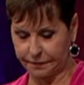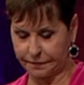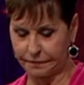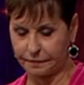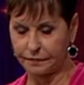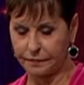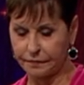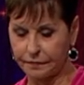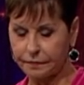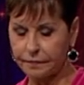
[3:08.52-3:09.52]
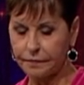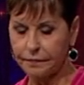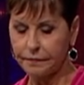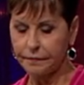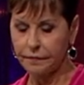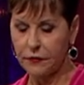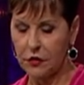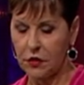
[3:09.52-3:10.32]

[no speech]